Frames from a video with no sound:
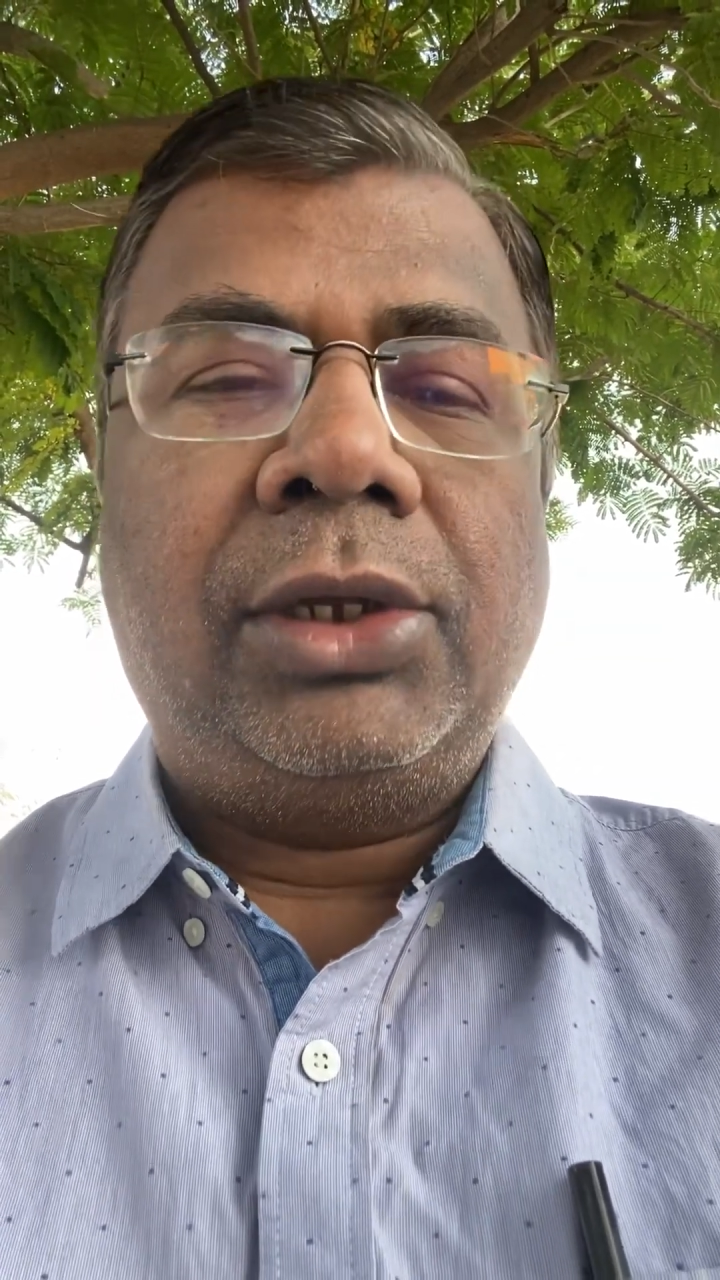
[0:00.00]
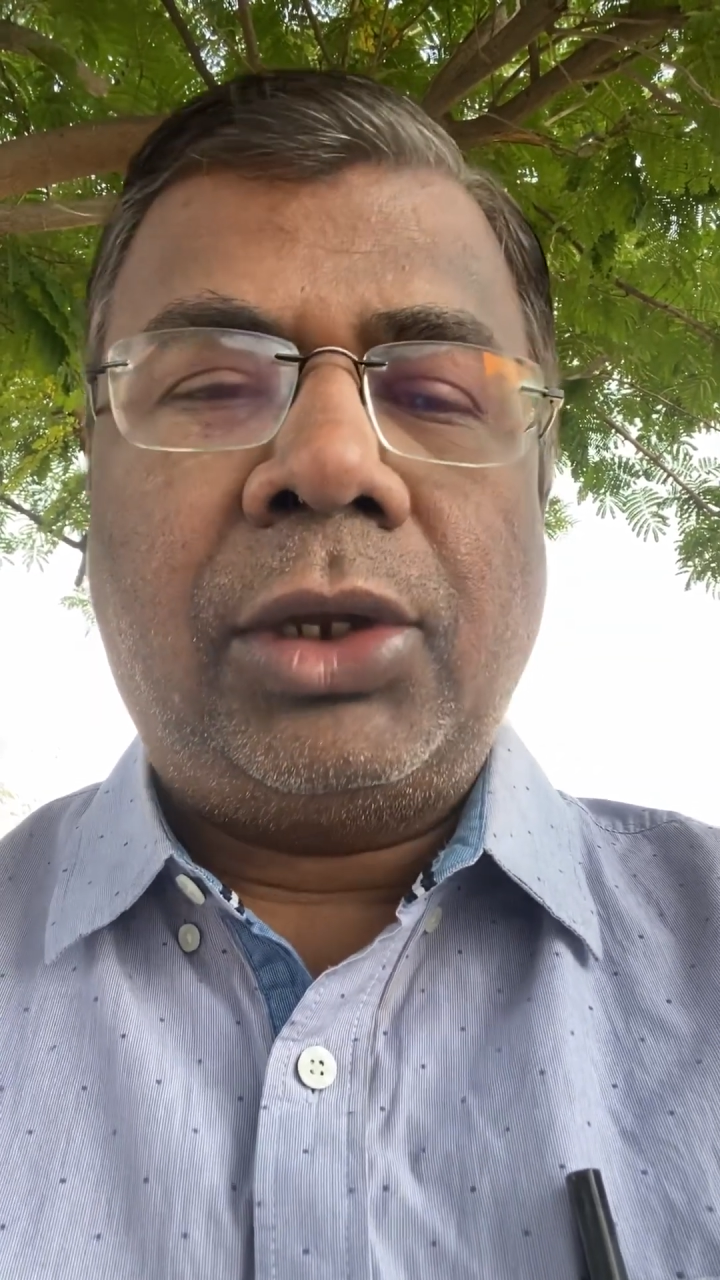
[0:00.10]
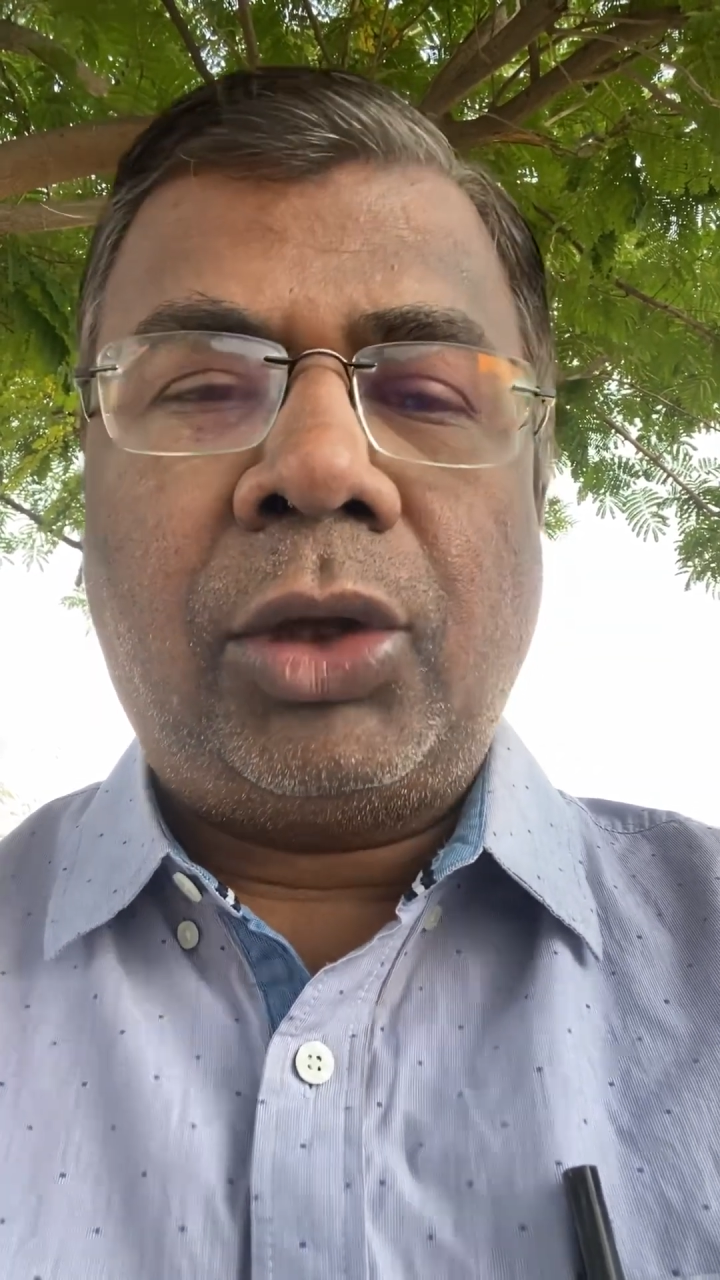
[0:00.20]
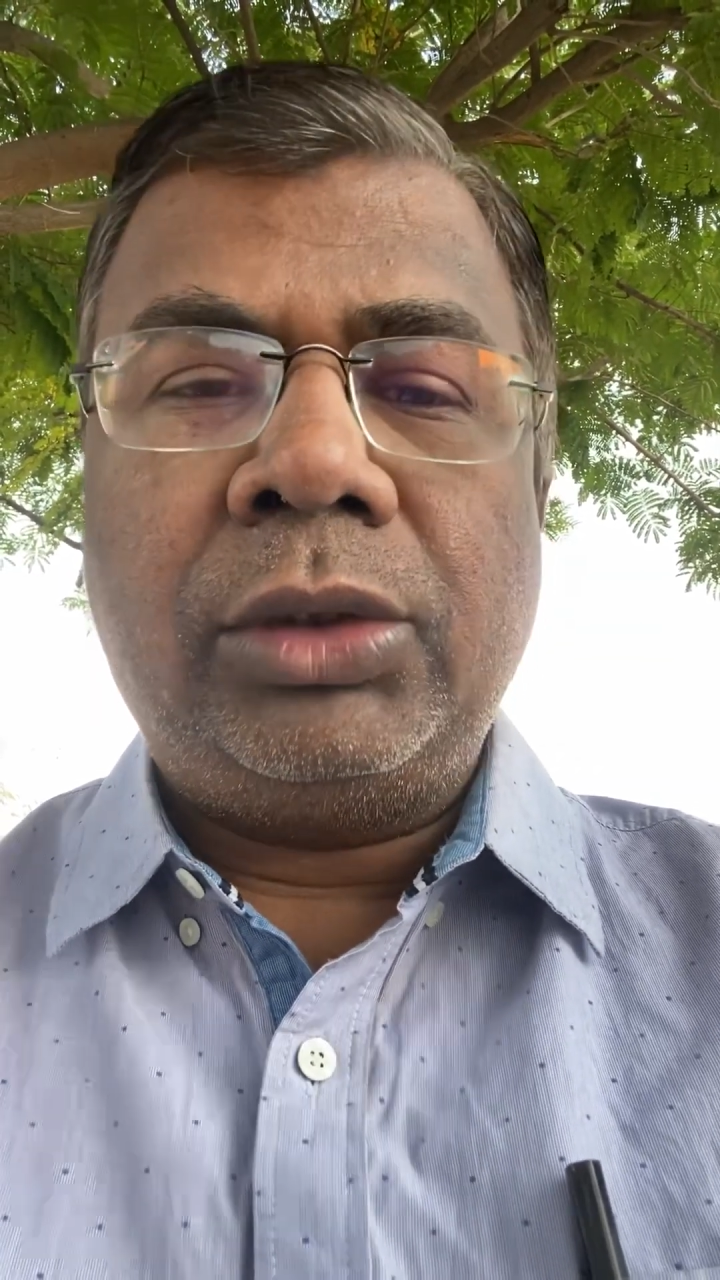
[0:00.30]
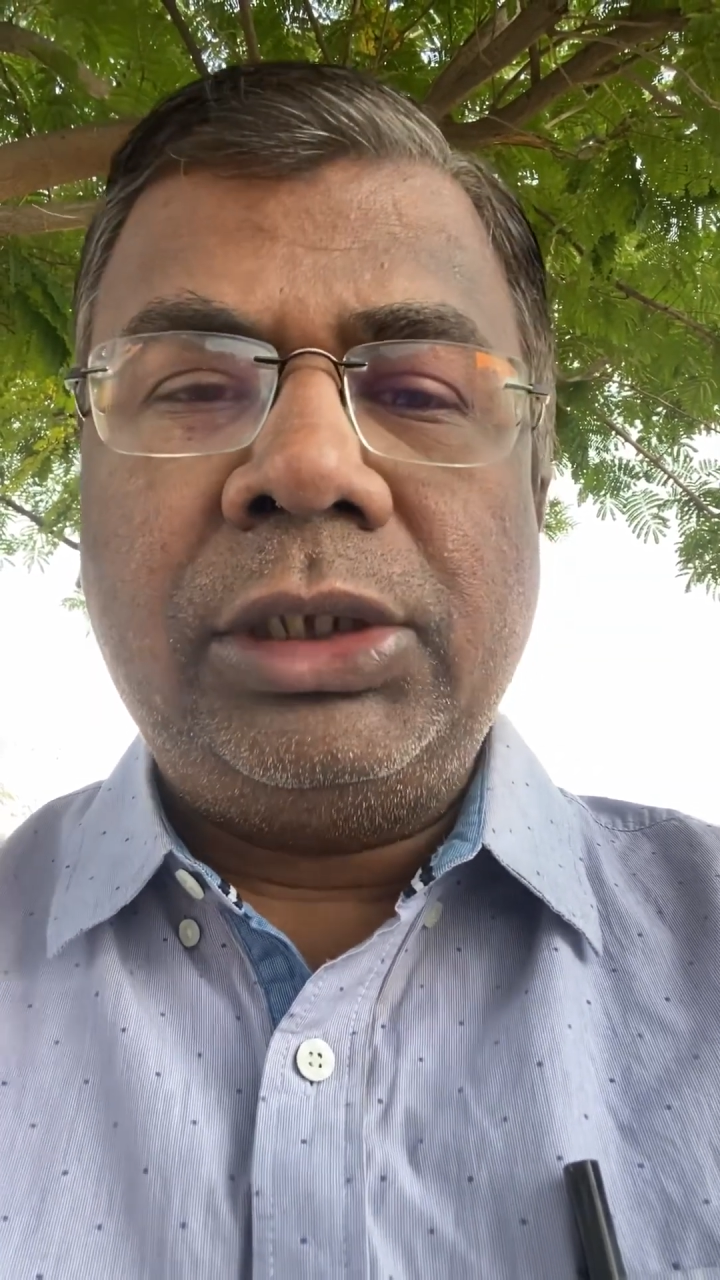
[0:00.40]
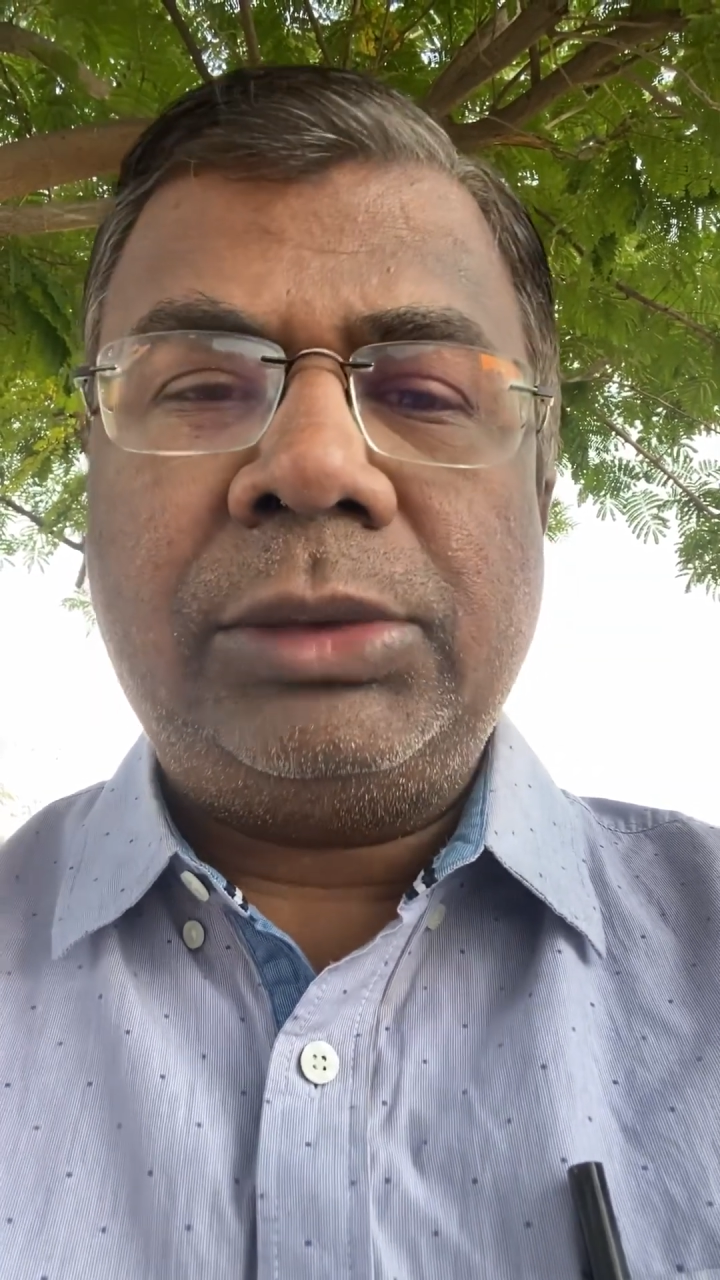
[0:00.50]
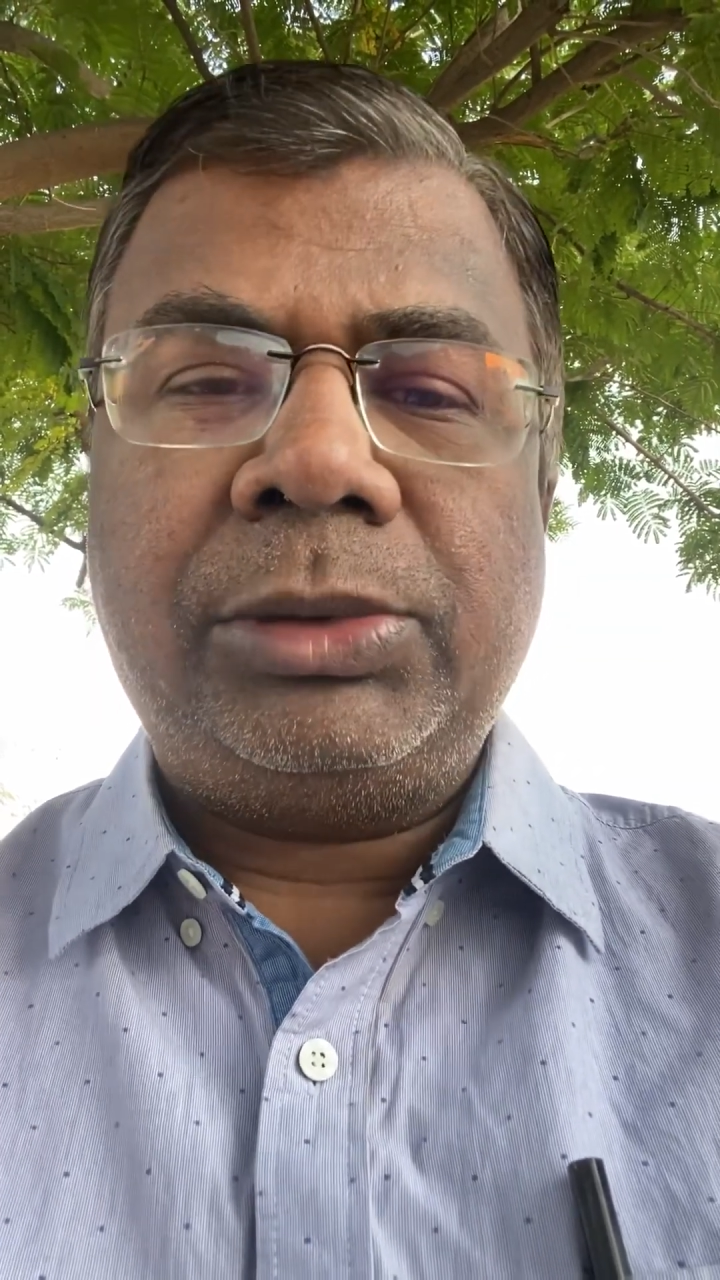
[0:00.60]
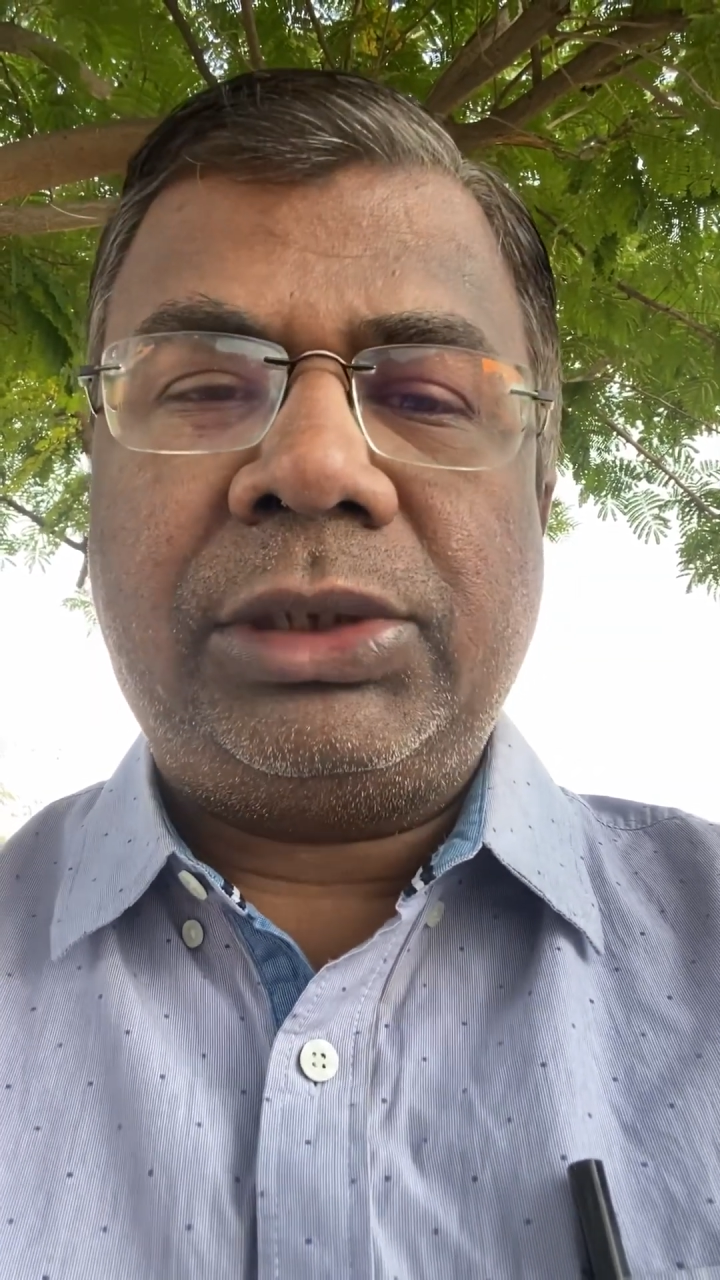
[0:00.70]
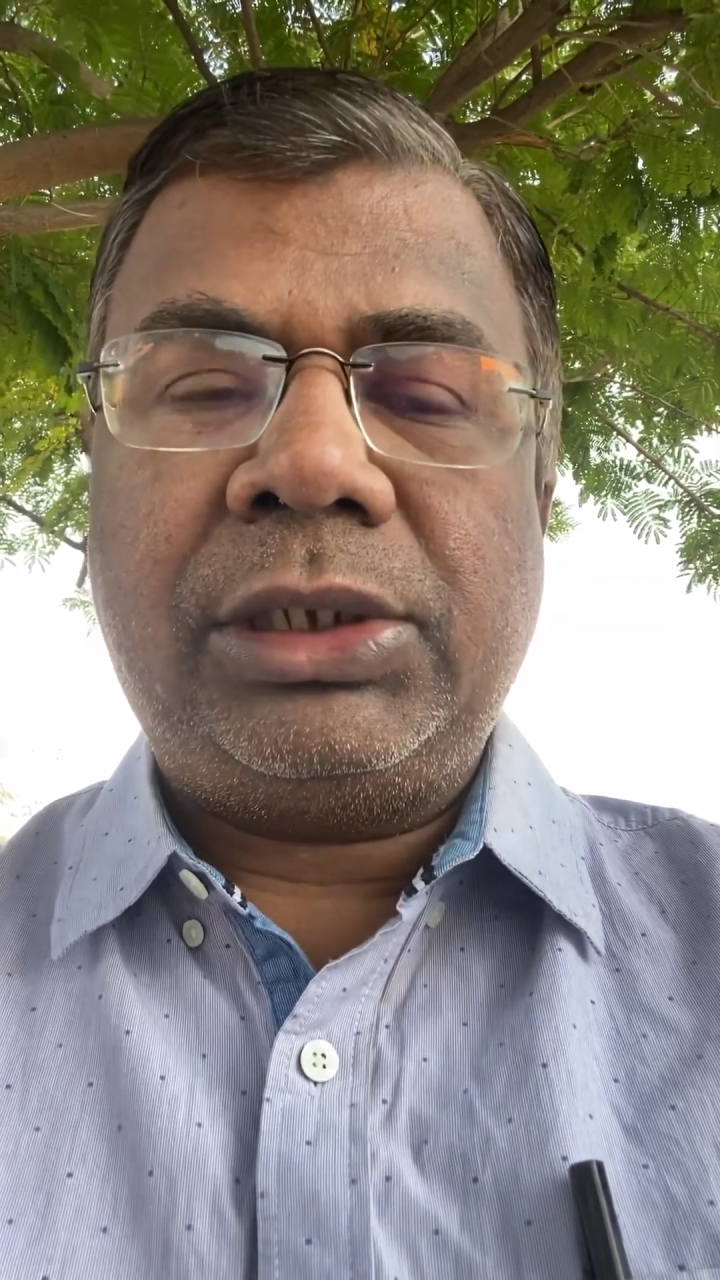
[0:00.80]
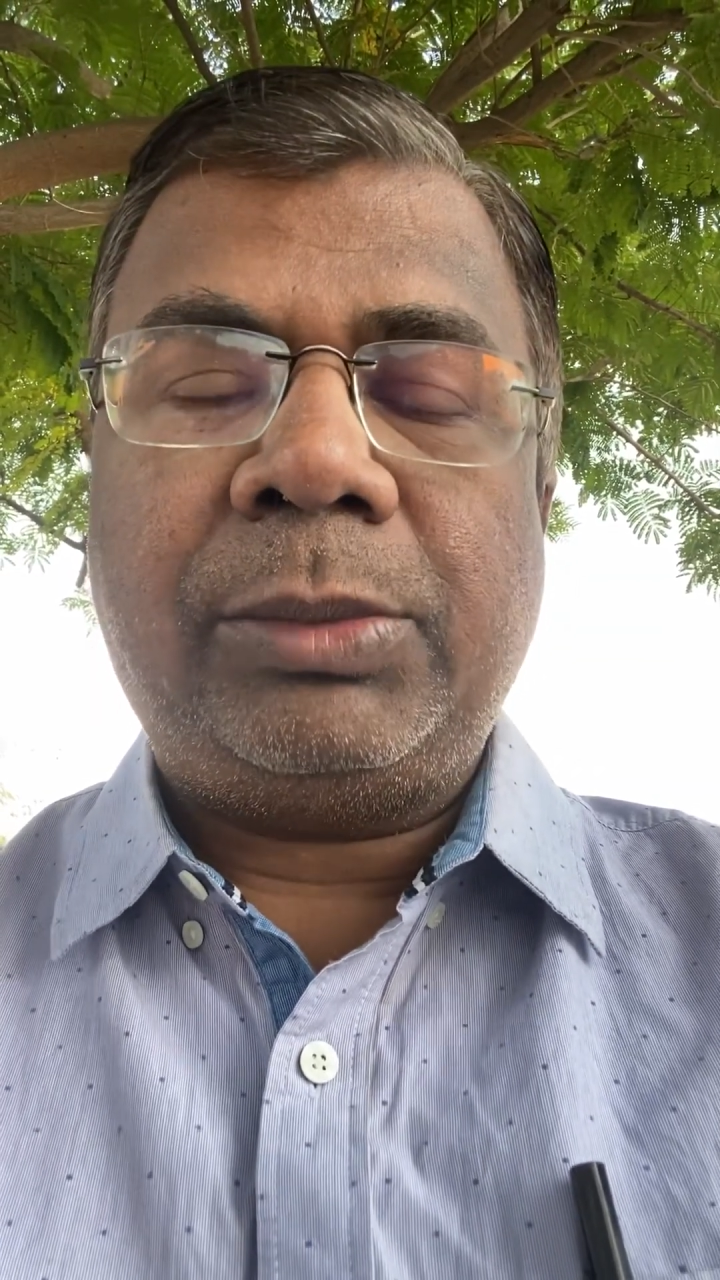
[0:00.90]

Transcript: Now these muscles,